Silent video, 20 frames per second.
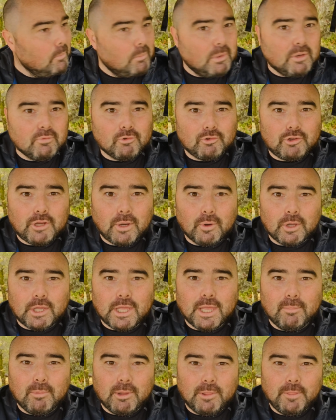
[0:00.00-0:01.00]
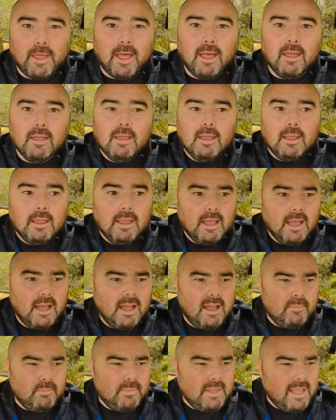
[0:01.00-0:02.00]
Bit of a shower came in there.
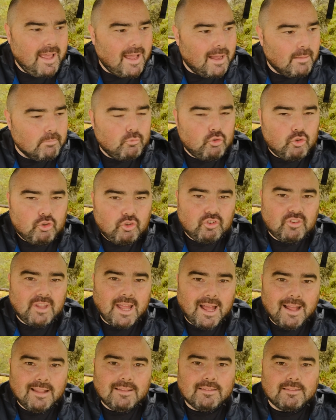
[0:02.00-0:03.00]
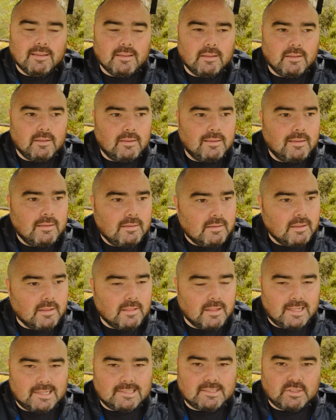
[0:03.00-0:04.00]
Yeah, I'm just starting to,
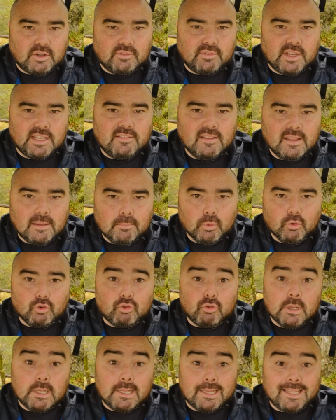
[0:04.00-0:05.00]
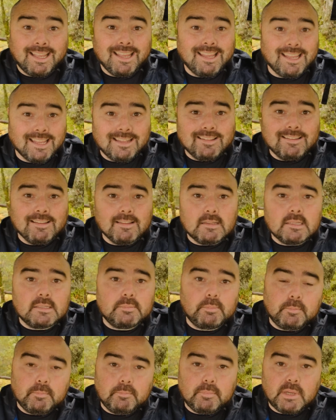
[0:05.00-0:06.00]
in the last sort of 18 months, really key into this
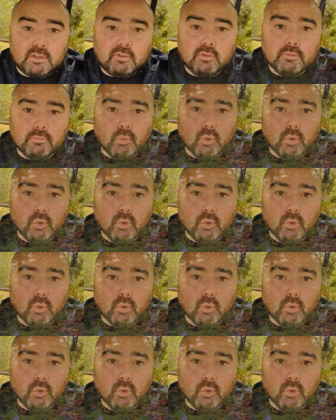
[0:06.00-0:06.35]
patch of